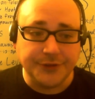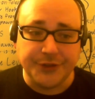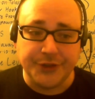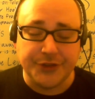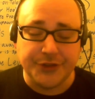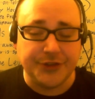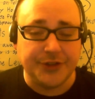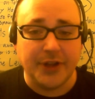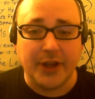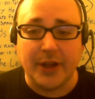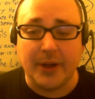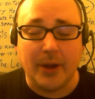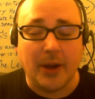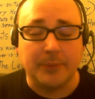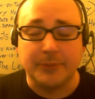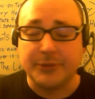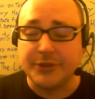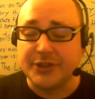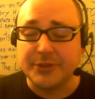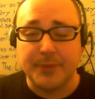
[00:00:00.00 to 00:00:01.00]

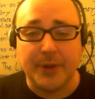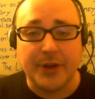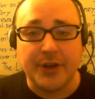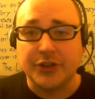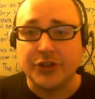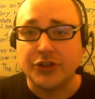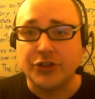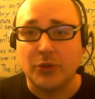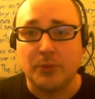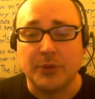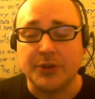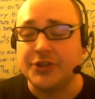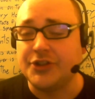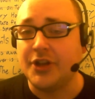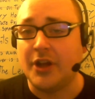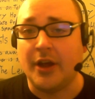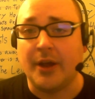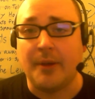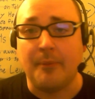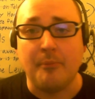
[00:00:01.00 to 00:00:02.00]
I'm just spending so much
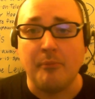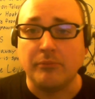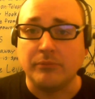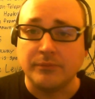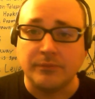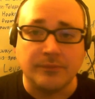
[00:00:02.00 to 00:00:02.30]
time,